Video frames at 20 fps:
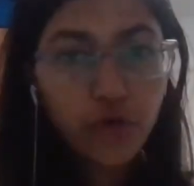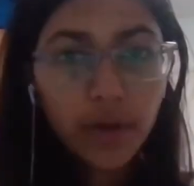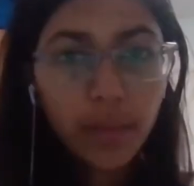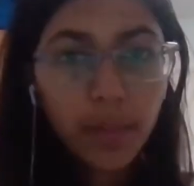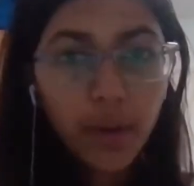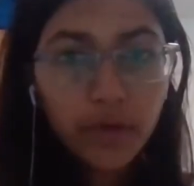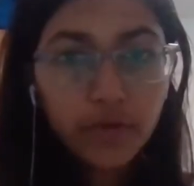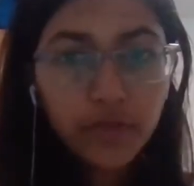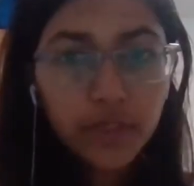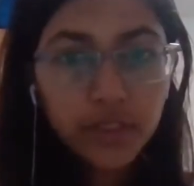sure
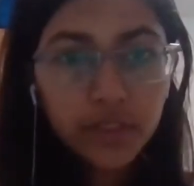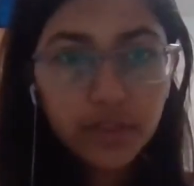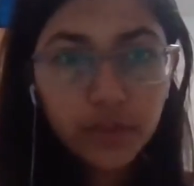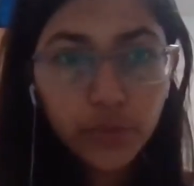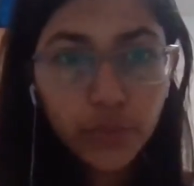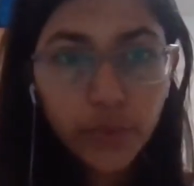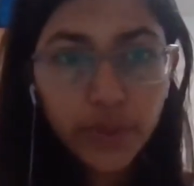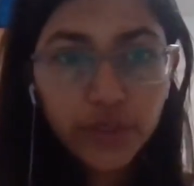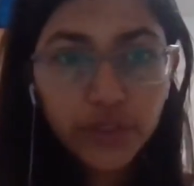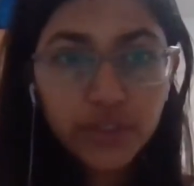about this
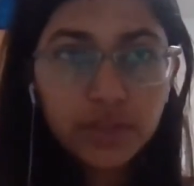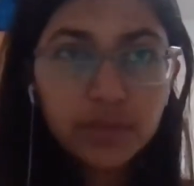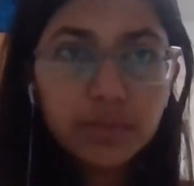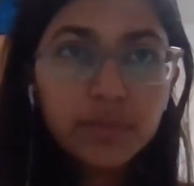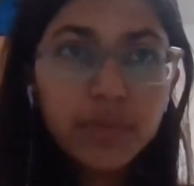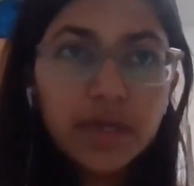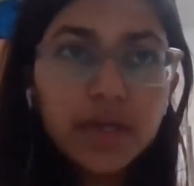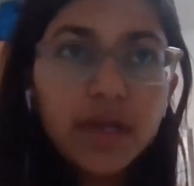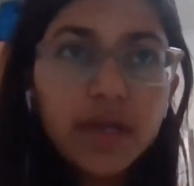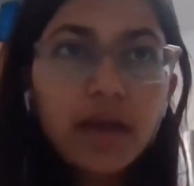
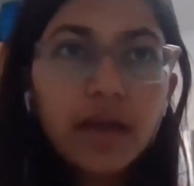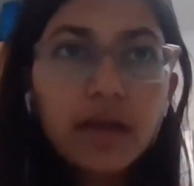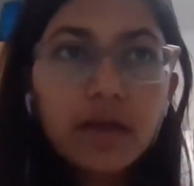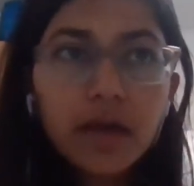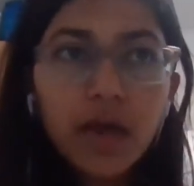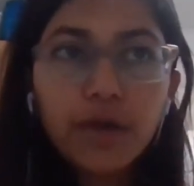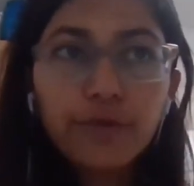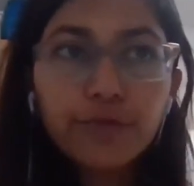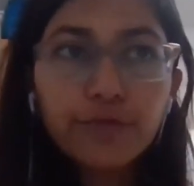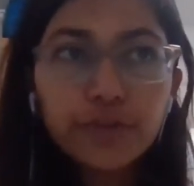question, but
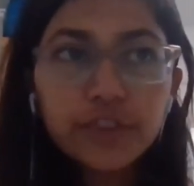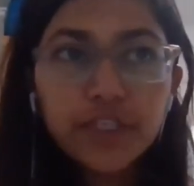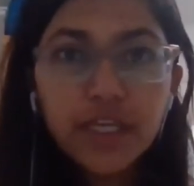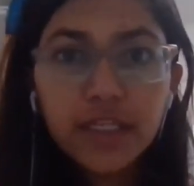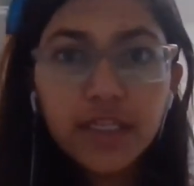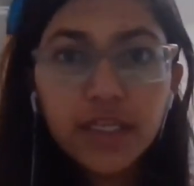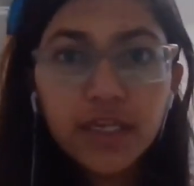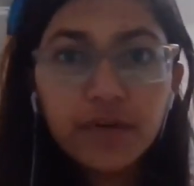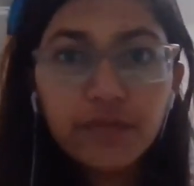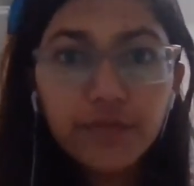I would
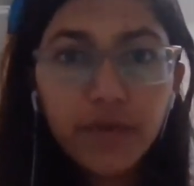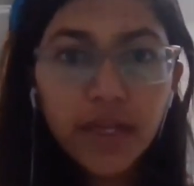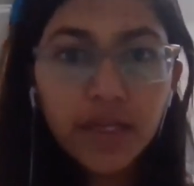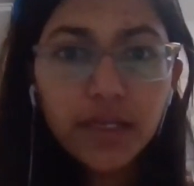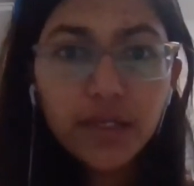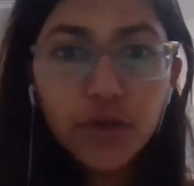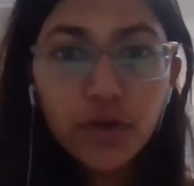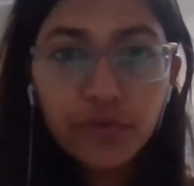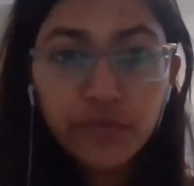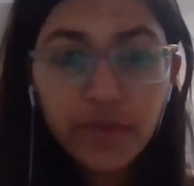say that
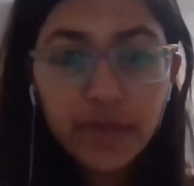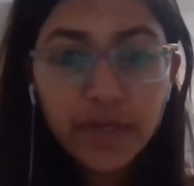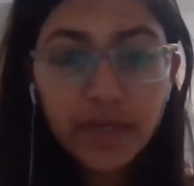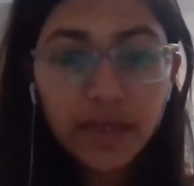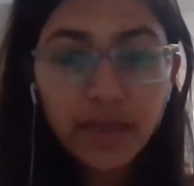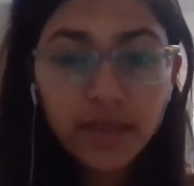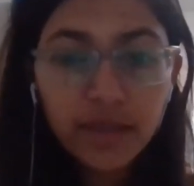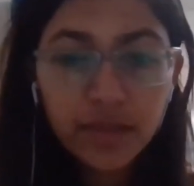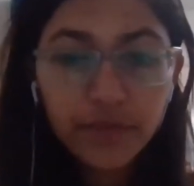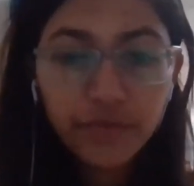while you're
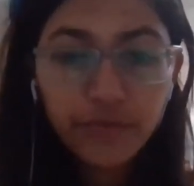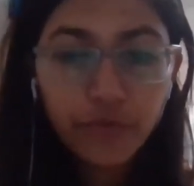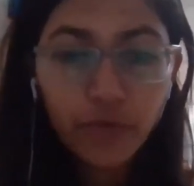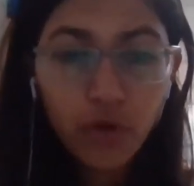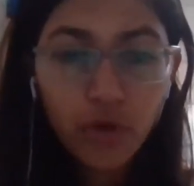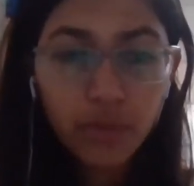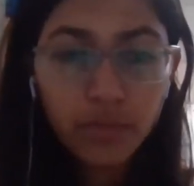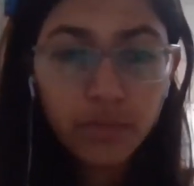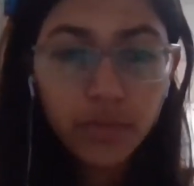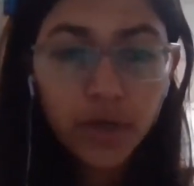filling in the
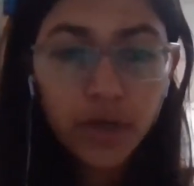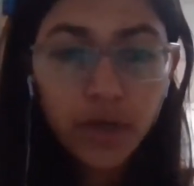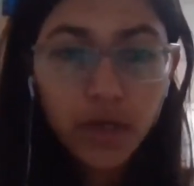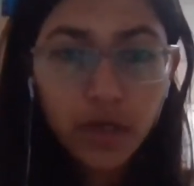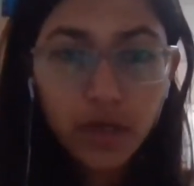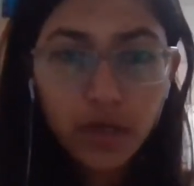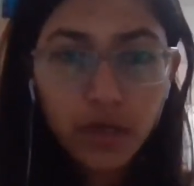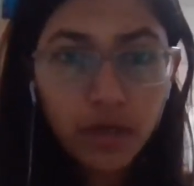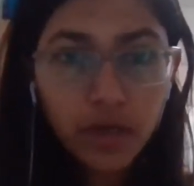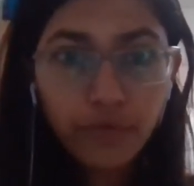form
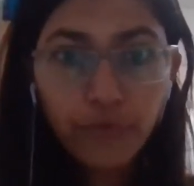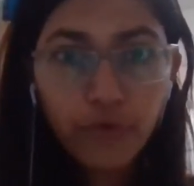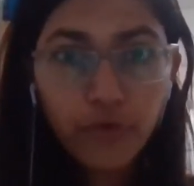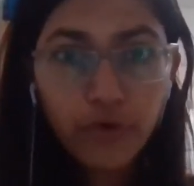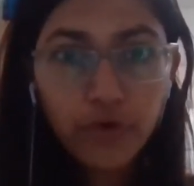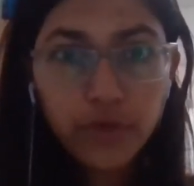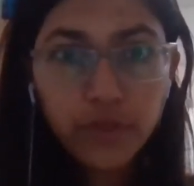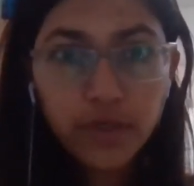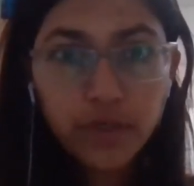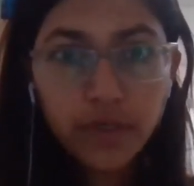
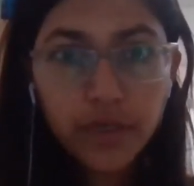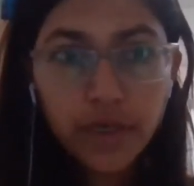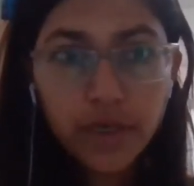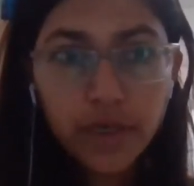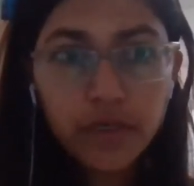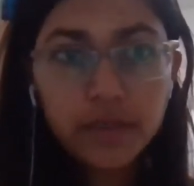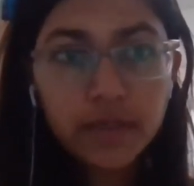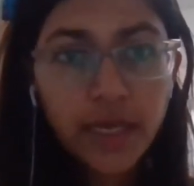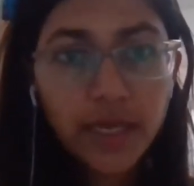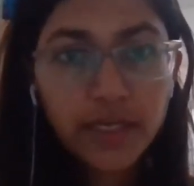for
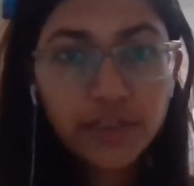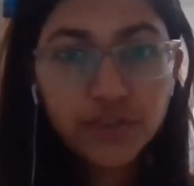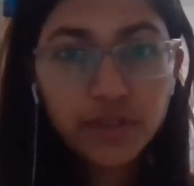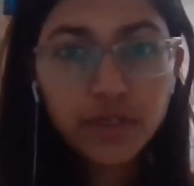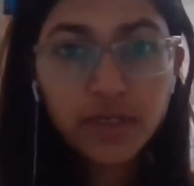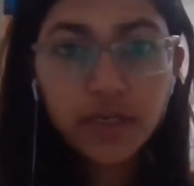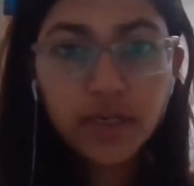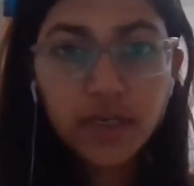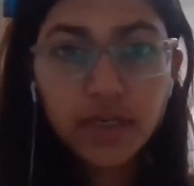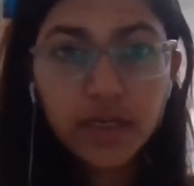the
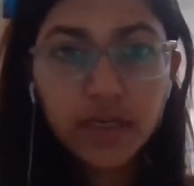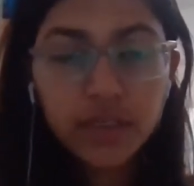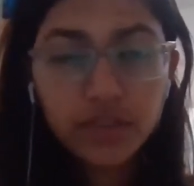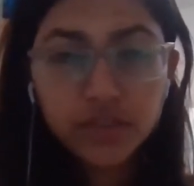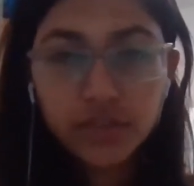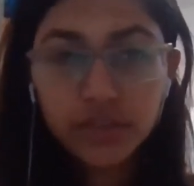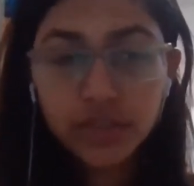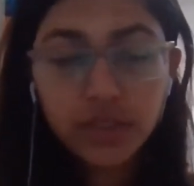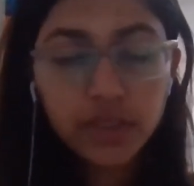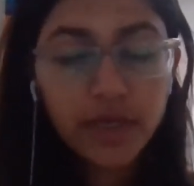National
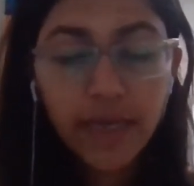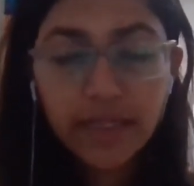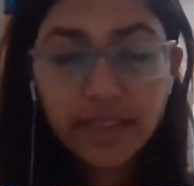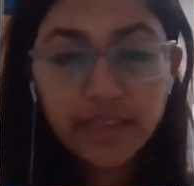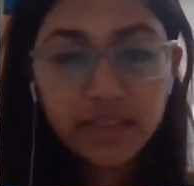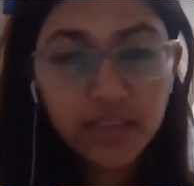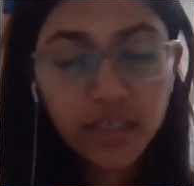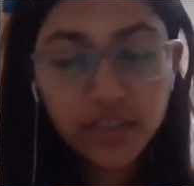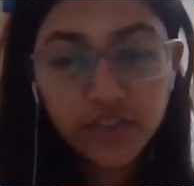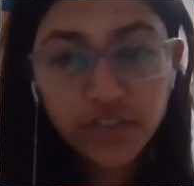
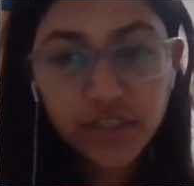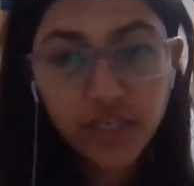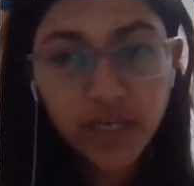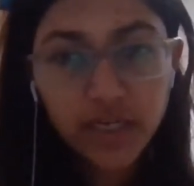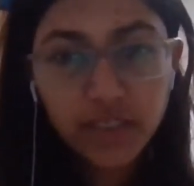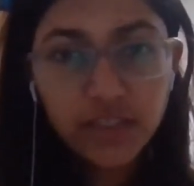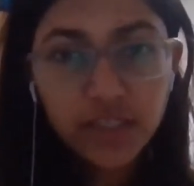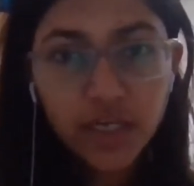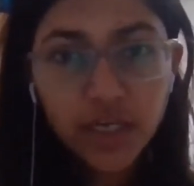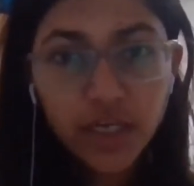Health
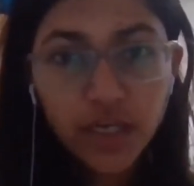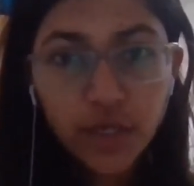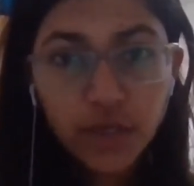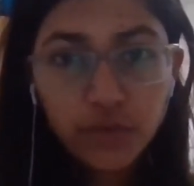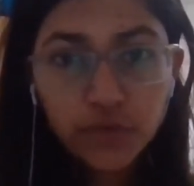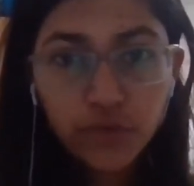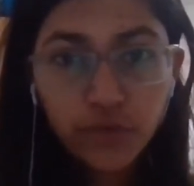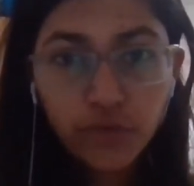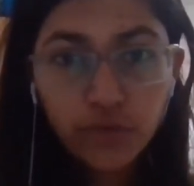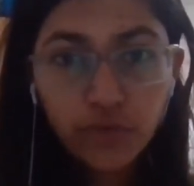Surcharge,
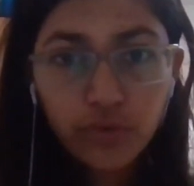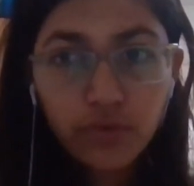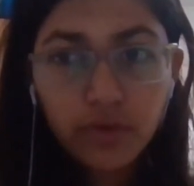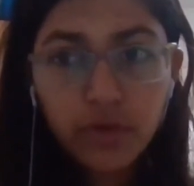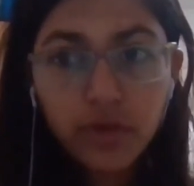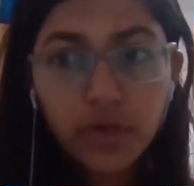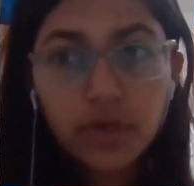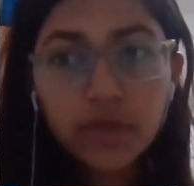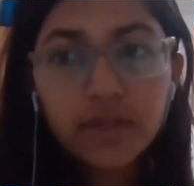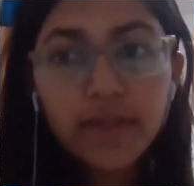
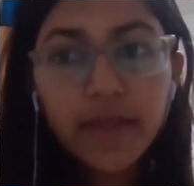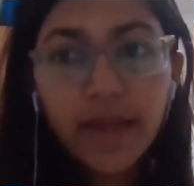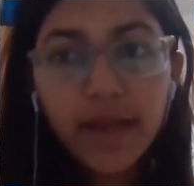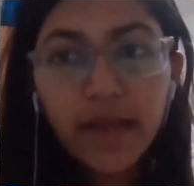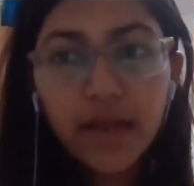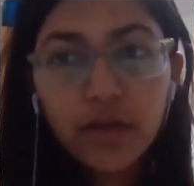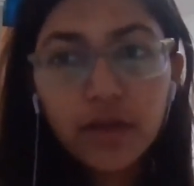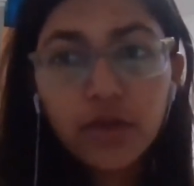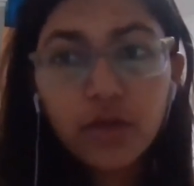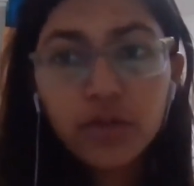so
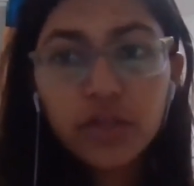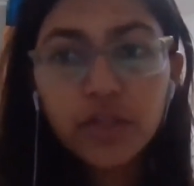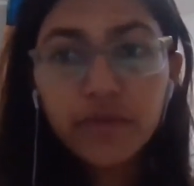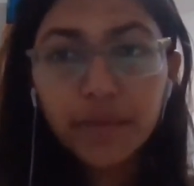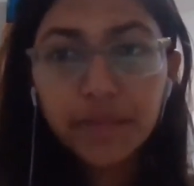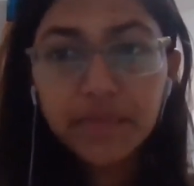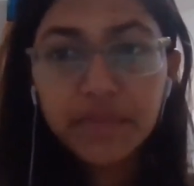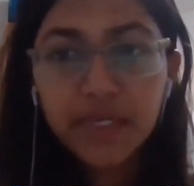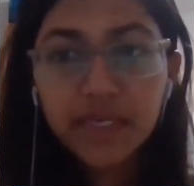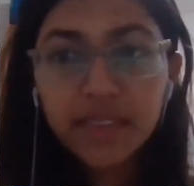there on the
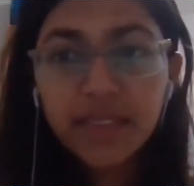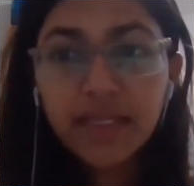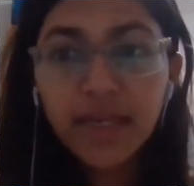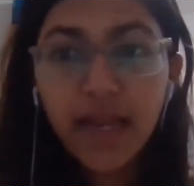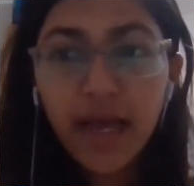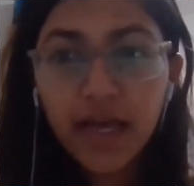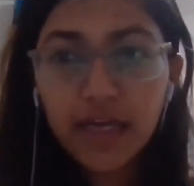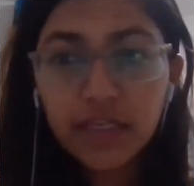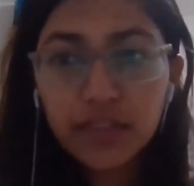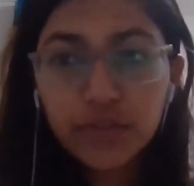website
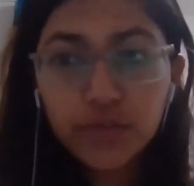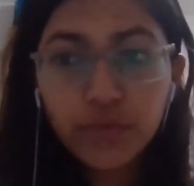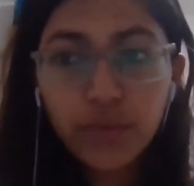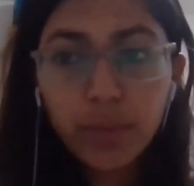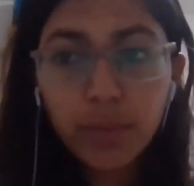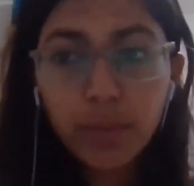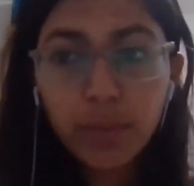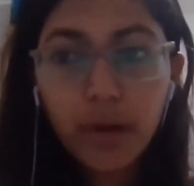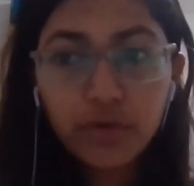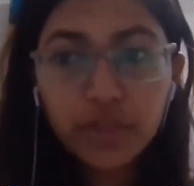they'll ask
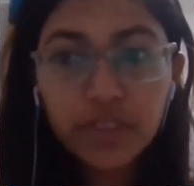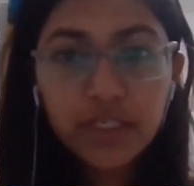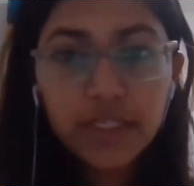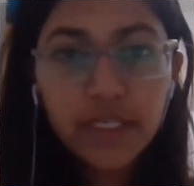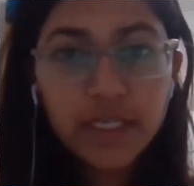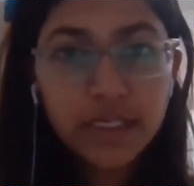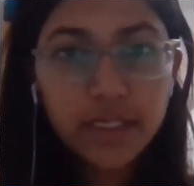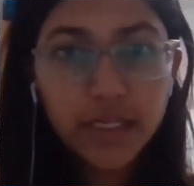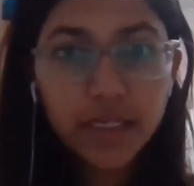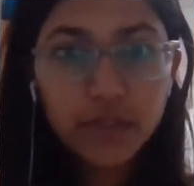you about the
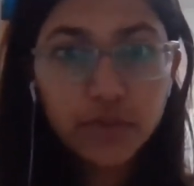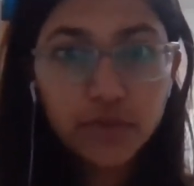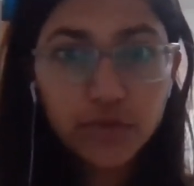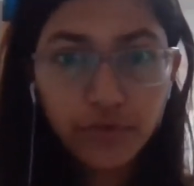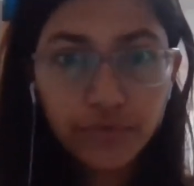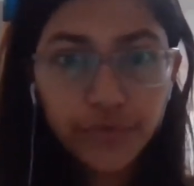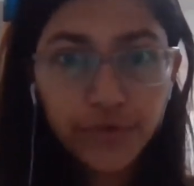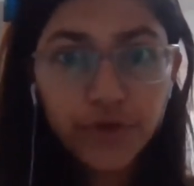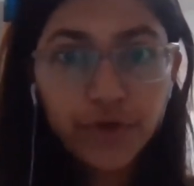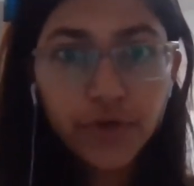details
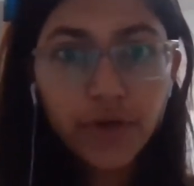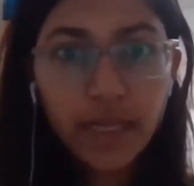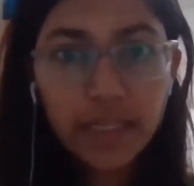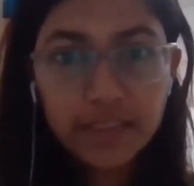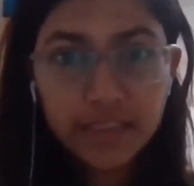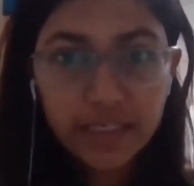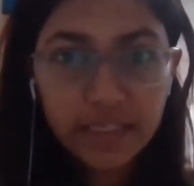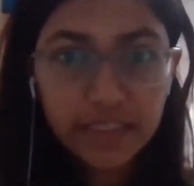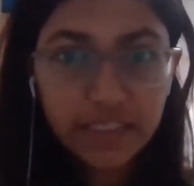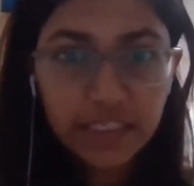of your
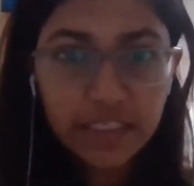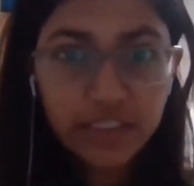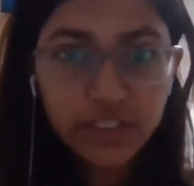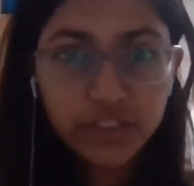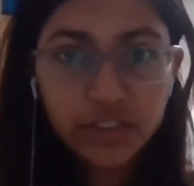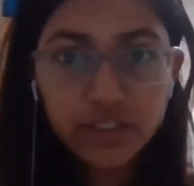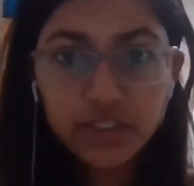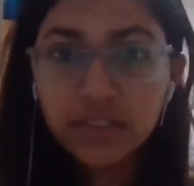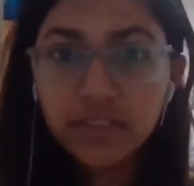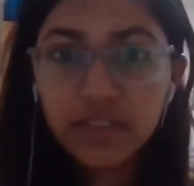health
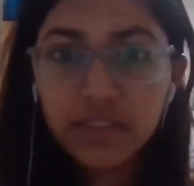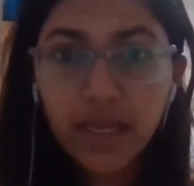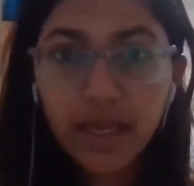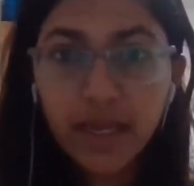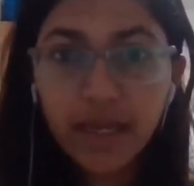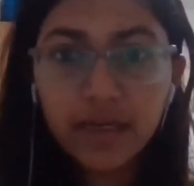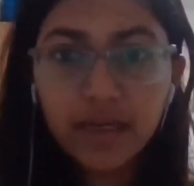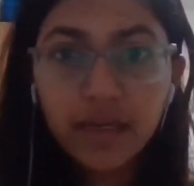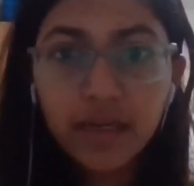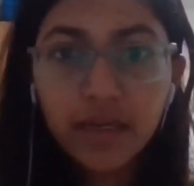conditions,
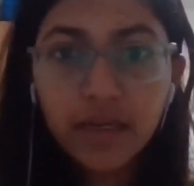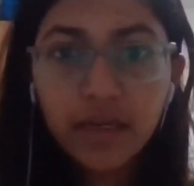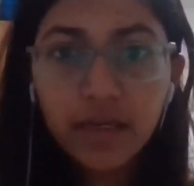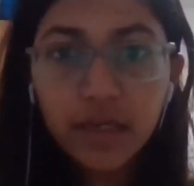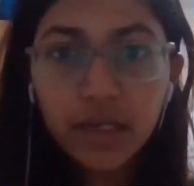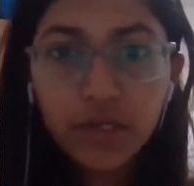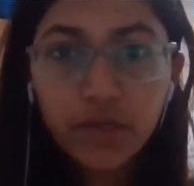and